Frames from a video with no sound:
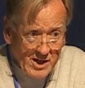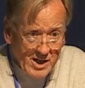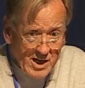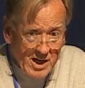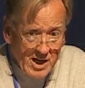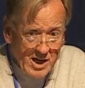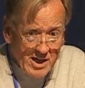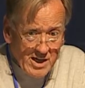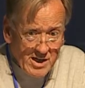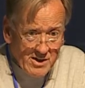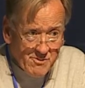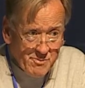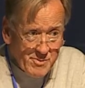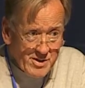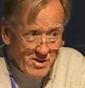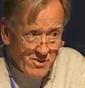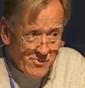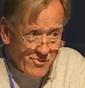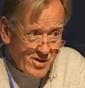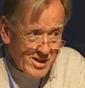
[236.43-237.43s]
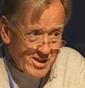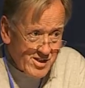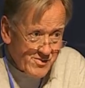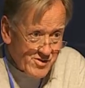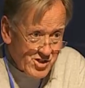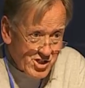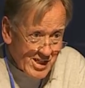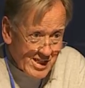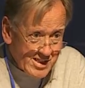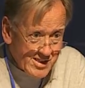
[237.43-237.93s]
I have been a friend of
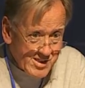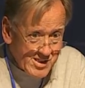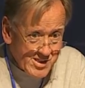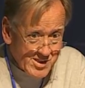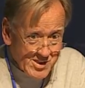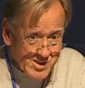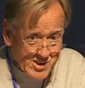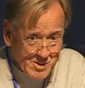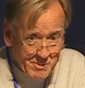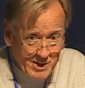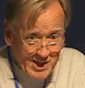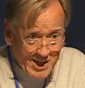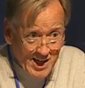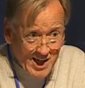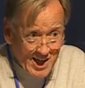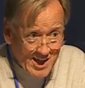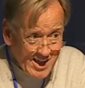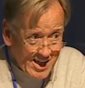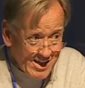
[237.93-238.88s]
Shen's since it began.